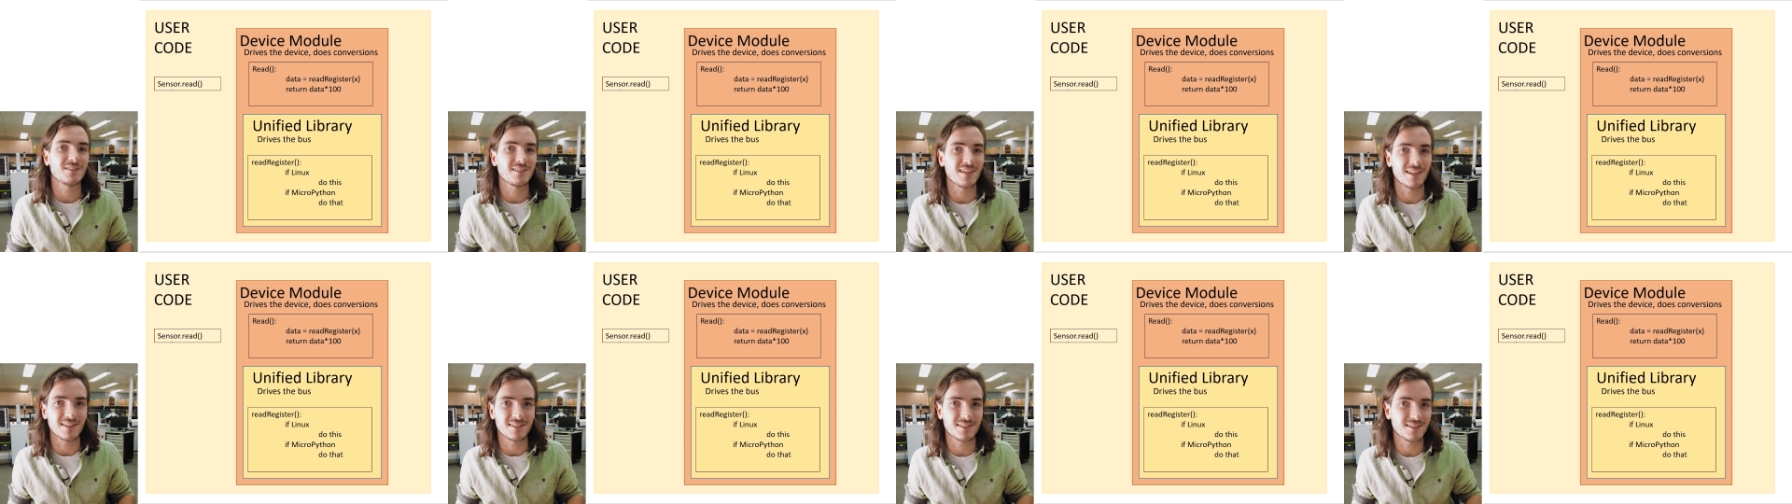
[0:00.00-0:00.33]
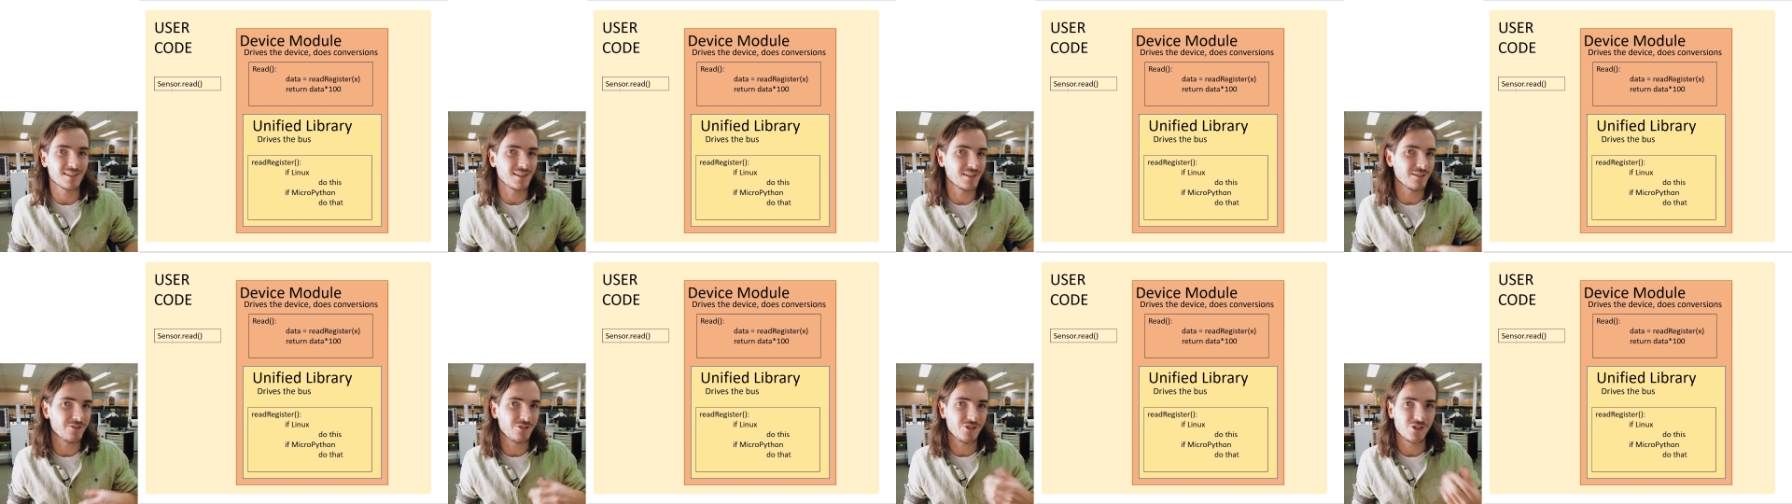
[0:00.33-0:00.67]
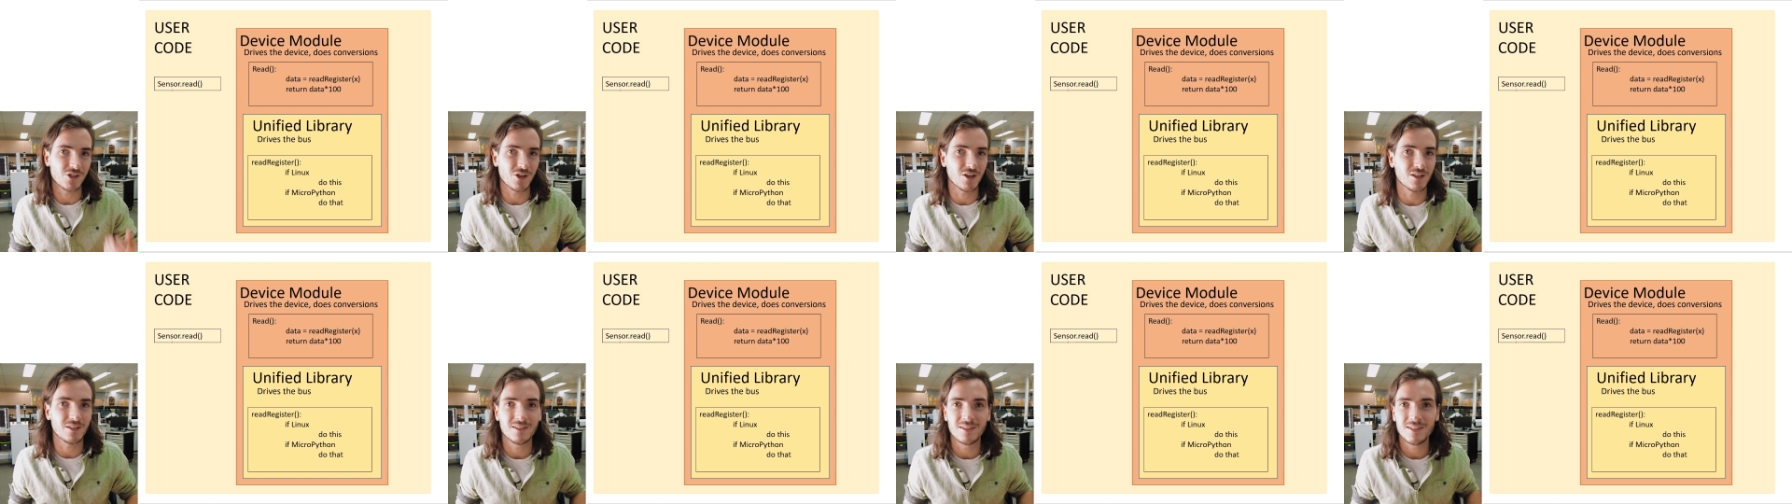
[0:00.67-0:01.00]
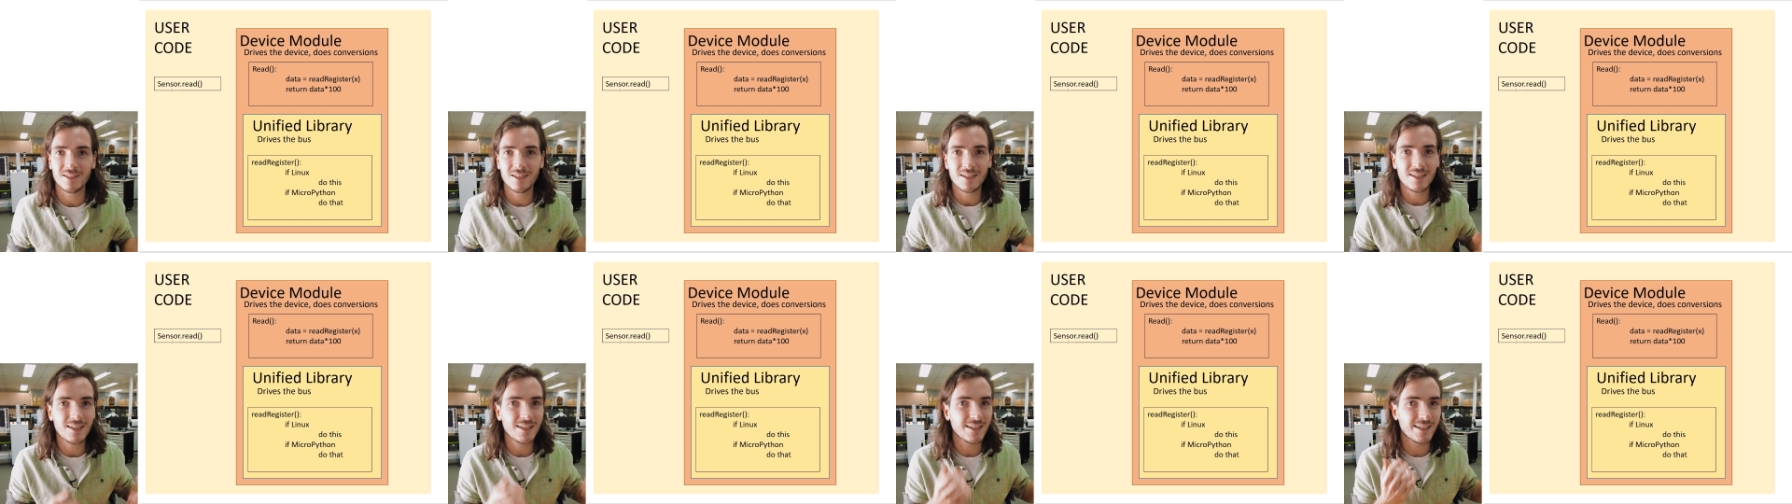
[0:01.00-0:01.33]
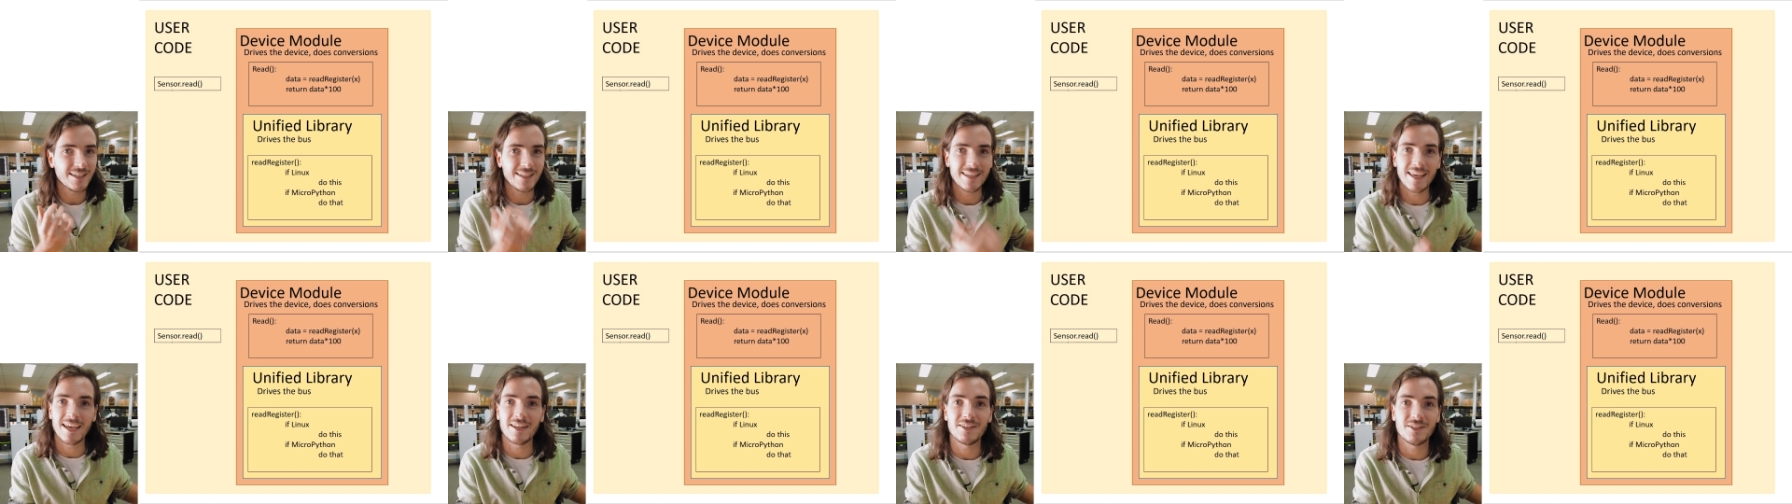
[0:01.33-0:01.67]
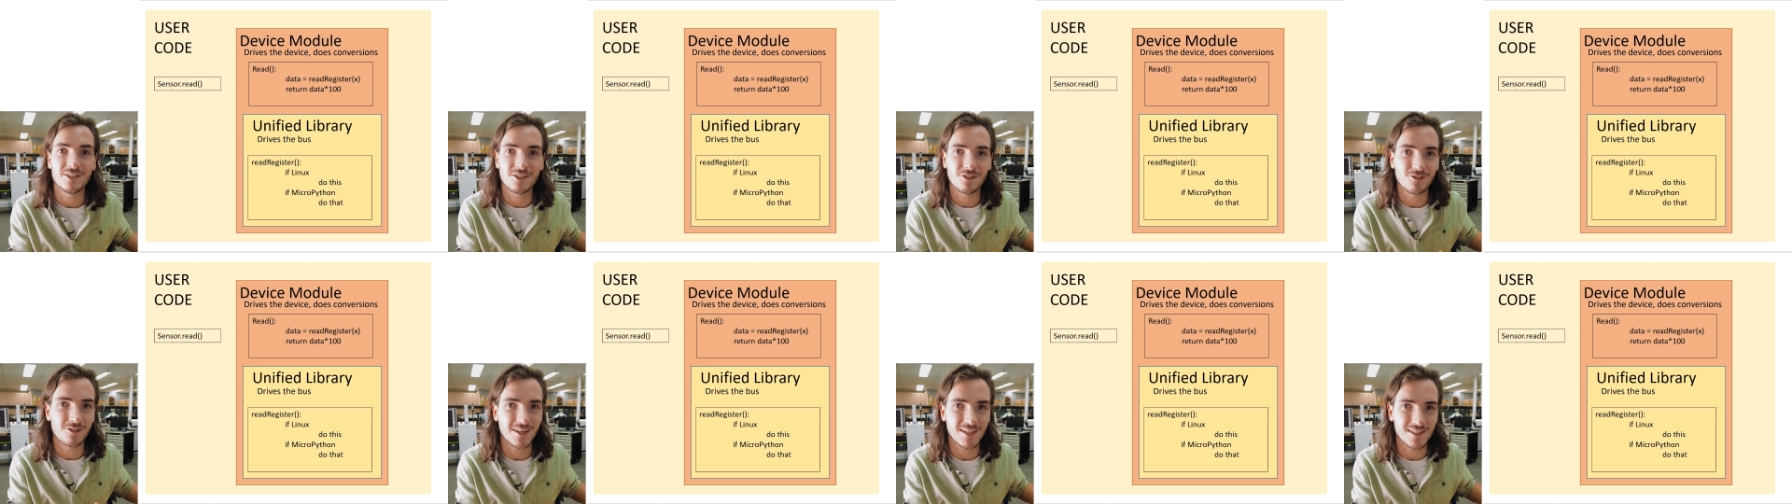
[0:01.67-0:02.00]

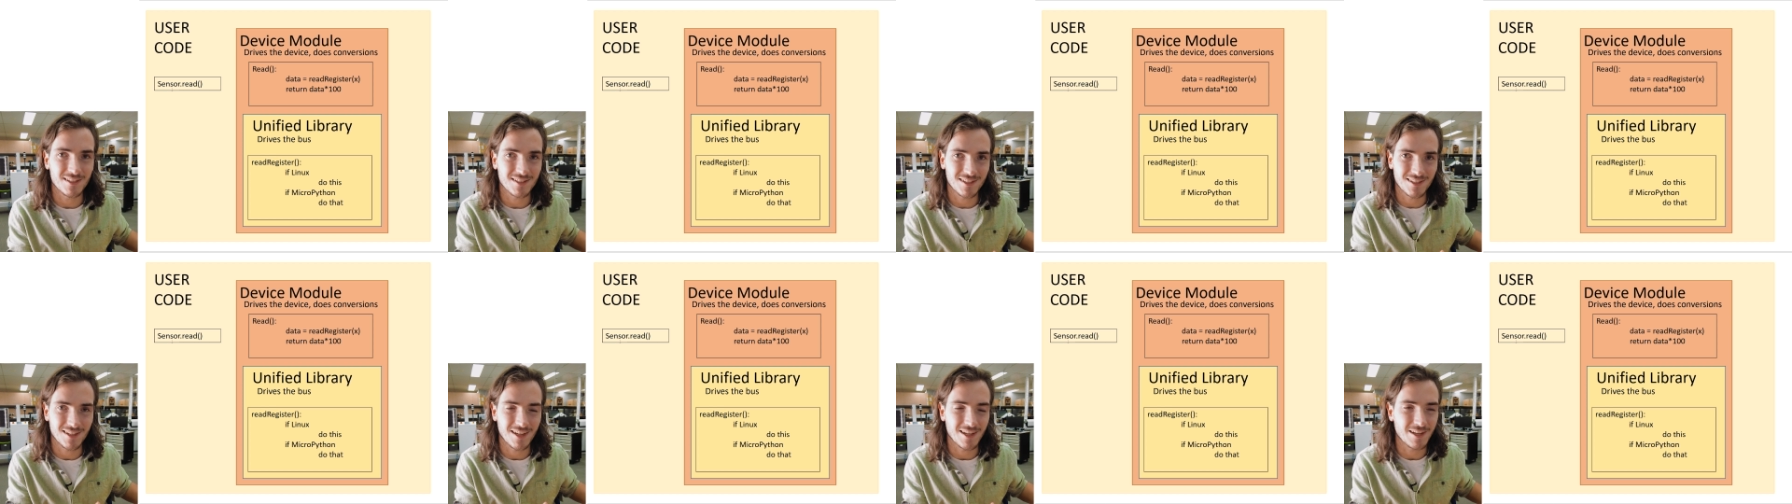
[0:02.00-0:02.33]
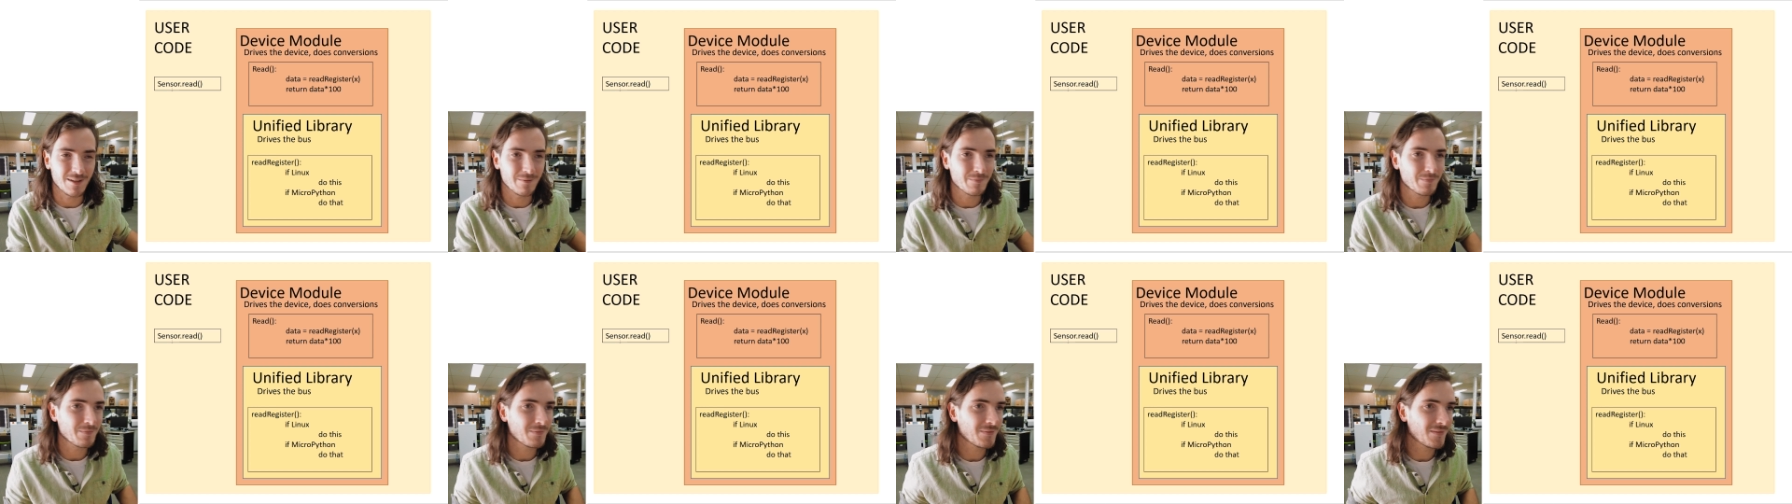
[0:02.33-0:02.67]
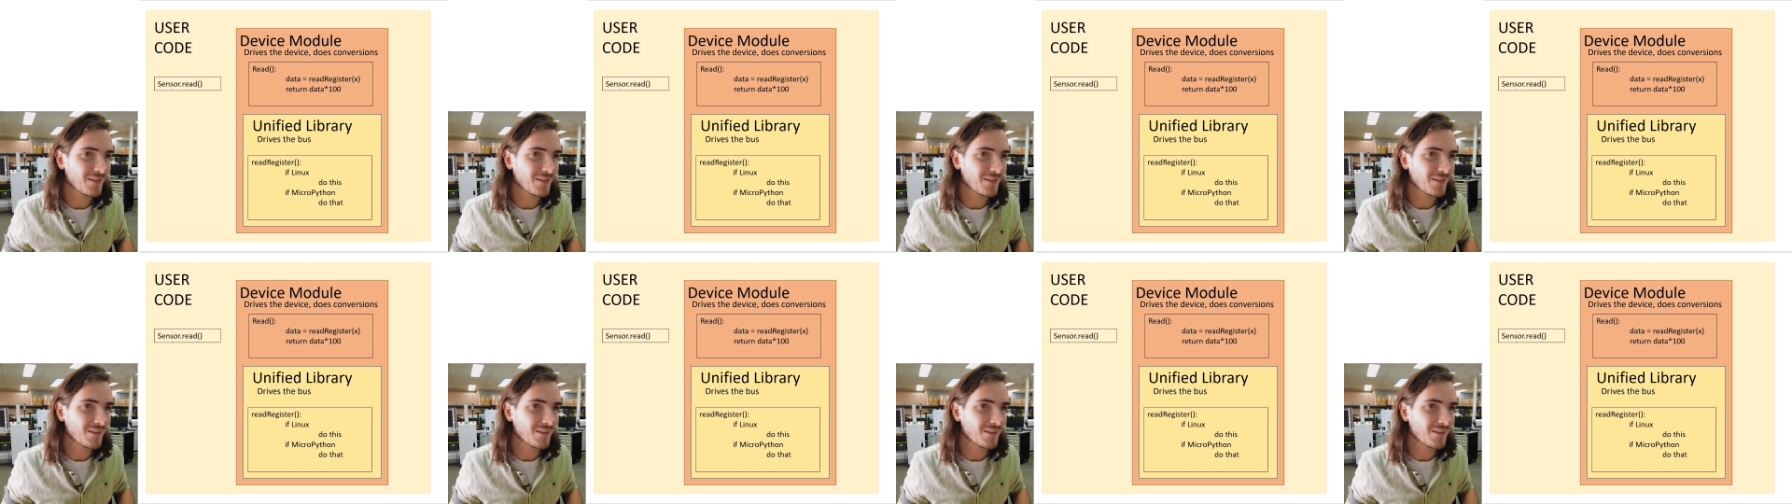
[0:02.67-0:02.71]
sensor.getDegreesC.